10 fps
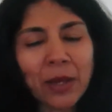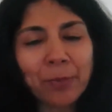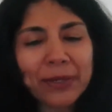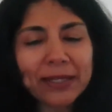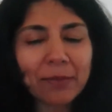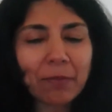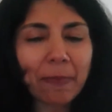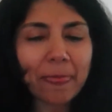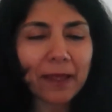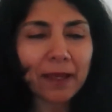But
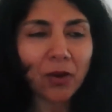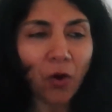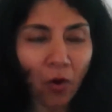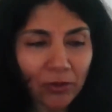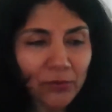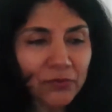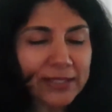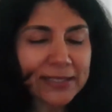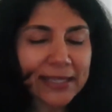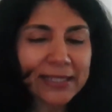all of
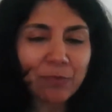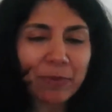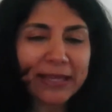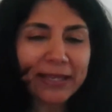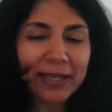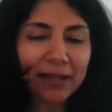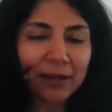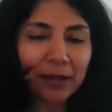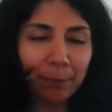this is being